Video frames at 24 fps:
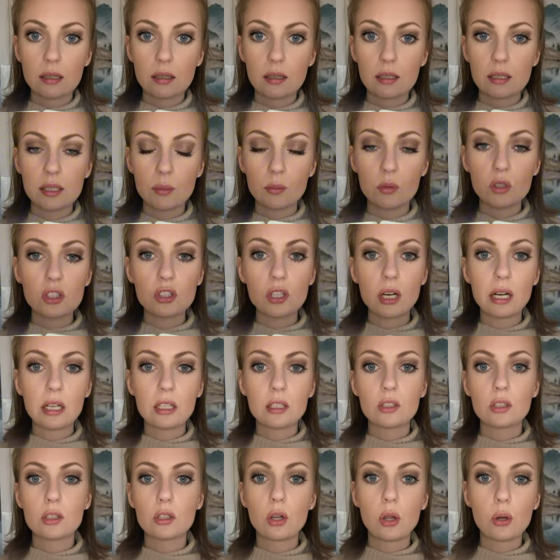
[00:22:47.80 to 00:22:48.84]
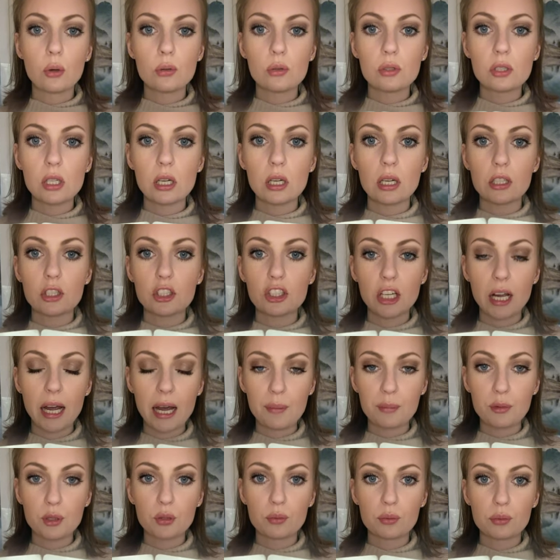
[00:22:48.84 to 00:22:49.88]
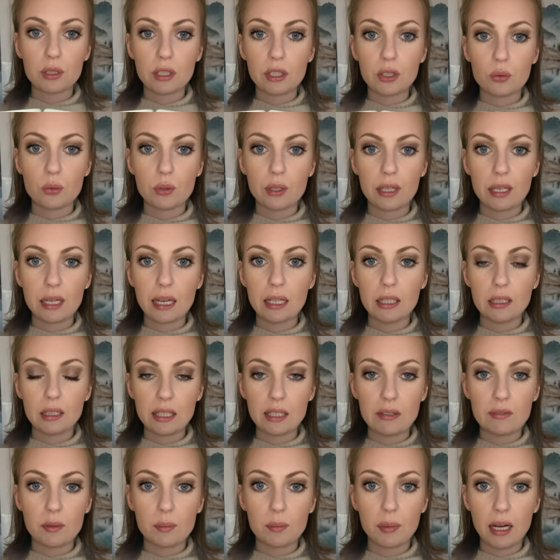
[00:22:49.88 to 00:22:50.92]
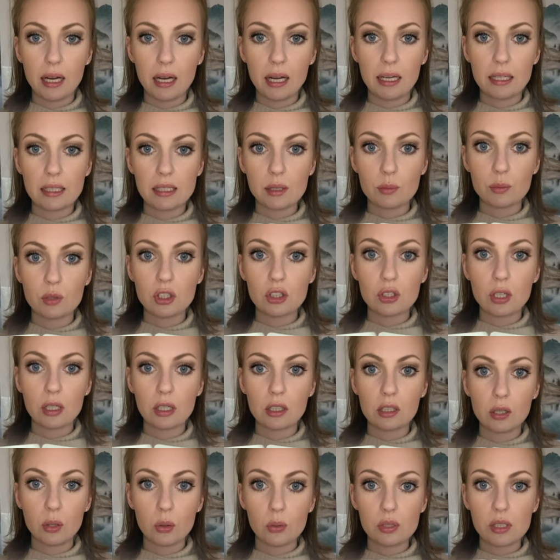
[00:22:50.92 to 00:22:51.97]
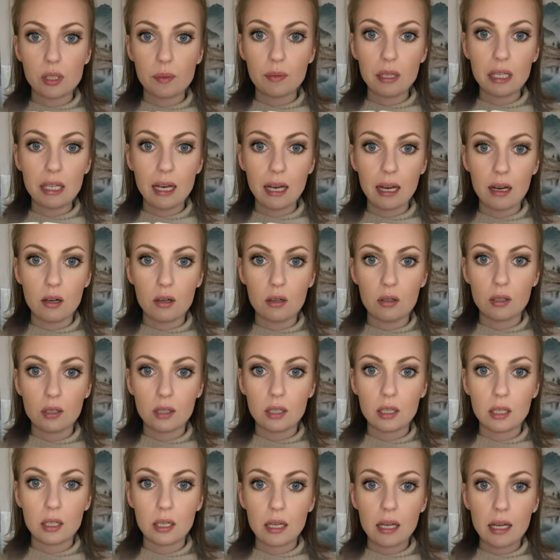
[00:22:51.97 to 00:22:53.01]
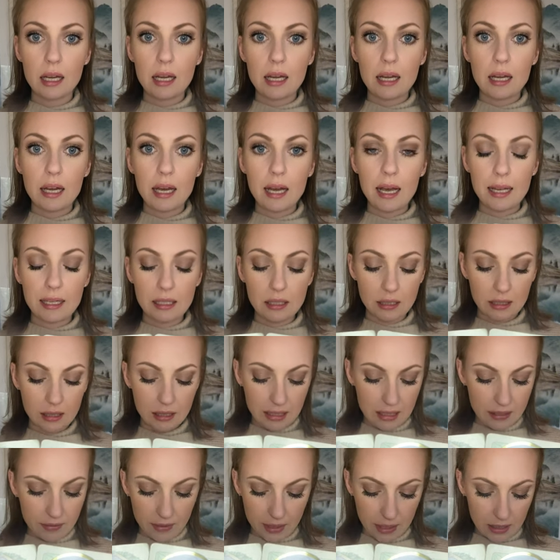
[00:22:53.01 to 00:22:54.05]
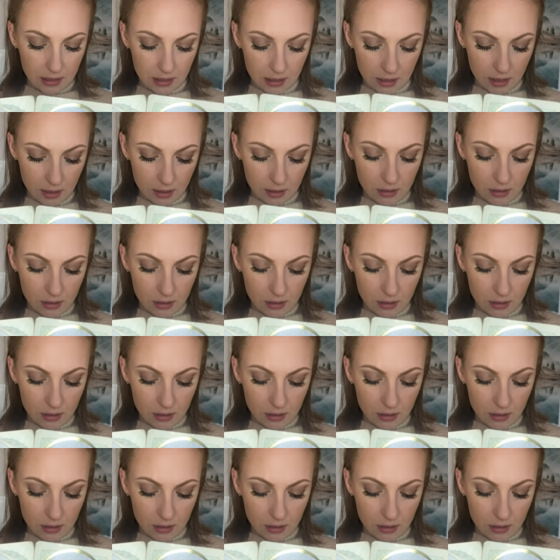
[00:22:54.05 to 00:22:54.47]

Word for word: Someone's trying to close a chapter really quick and leave it behind. Someone's trying to close something out and leave it.